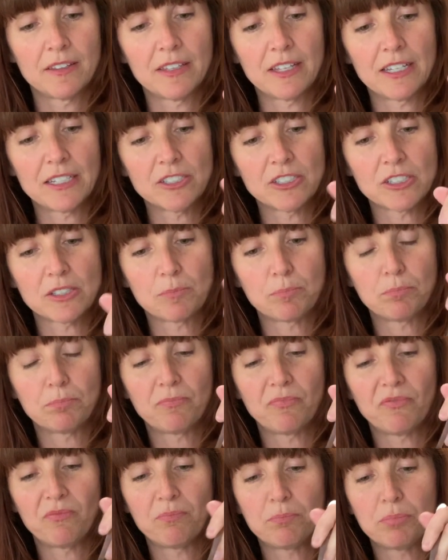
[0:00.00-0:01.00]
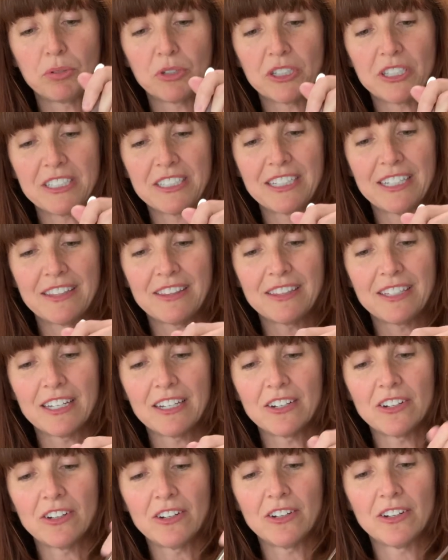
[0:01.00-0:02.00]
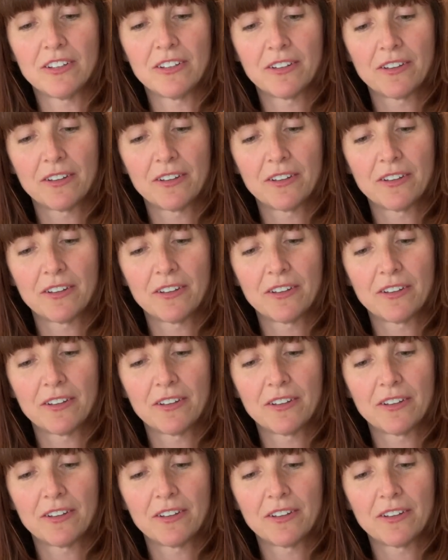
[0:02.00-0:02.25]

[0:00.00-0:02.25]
I just put it in there.